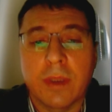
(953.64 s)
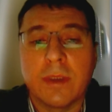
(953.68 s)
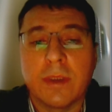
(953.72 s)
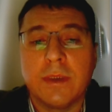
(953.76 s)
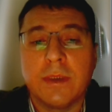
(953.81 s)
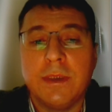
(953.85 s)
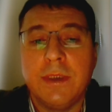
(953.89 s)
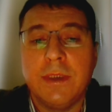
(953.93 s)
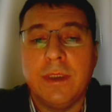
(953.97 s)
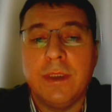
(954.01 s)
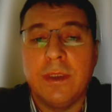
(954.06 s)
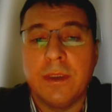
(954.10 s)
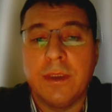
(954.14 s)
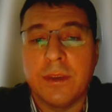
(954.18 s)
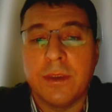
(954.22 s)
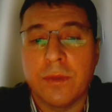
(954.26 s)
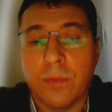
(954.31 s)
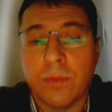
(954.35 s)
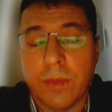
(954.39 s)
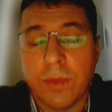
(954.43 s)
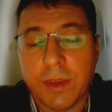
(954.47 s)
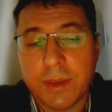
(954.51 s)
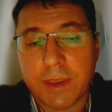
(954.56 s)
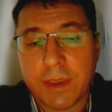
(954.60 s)
dealing
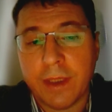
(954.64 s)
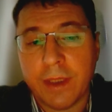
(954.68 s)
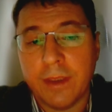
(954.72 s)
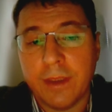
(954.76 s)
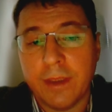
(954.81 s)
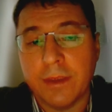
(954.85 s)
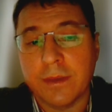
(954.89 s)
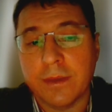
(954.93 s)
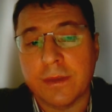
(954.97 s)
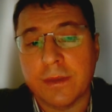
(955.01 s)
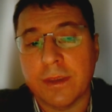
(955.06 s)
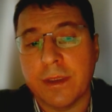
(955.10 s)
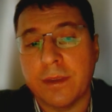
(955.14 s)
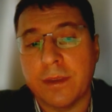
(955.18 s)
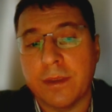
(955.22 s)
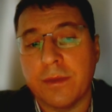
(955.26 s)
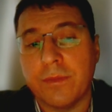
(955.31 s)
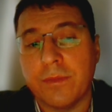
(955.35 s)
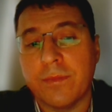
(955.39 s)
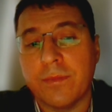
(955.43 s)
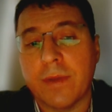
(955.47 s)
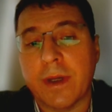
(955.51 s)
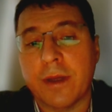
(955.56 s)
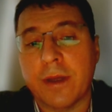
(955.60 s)
with tailings and
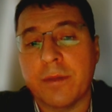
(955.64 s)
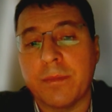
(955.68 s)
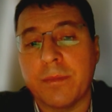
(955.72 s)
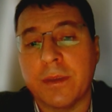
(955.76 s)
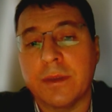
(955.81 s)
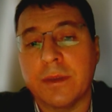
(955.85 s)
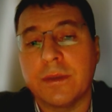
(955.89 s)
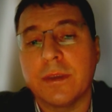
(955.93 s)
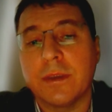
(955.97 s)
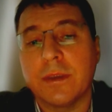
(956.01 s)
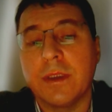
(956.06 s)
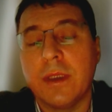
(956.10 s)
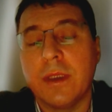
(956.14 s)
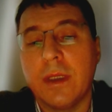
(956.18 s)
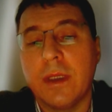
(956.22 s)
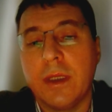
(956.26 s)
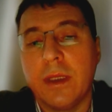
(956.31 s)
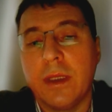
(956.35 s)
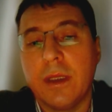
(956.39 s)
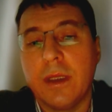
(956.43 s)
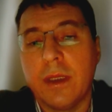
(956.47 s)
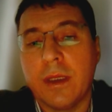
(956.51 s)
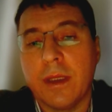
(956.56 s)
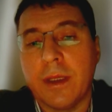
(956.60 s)
environment,
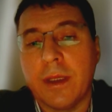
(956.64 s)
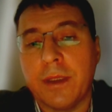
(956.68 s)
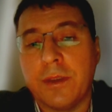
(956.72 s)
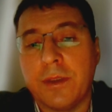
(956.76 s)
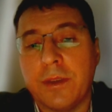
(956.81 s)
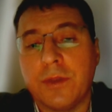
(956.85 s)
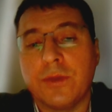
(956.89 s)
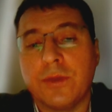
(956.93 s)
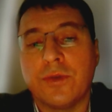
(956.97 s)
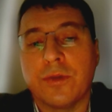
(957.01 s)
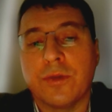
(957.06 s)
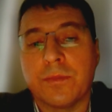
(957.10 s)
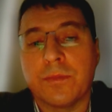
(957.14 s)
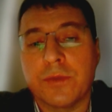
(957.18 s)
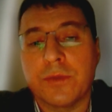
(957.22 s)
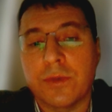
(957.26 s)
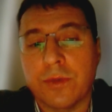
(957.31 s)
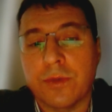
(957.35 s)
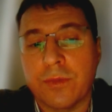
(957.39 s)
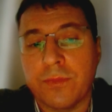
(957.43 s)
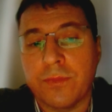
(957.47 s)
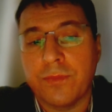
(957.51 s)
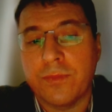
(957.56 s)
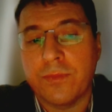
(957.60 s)
and in terms
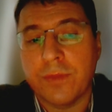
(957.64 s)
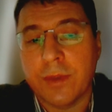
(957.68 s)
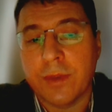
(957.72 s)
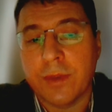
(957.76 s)
of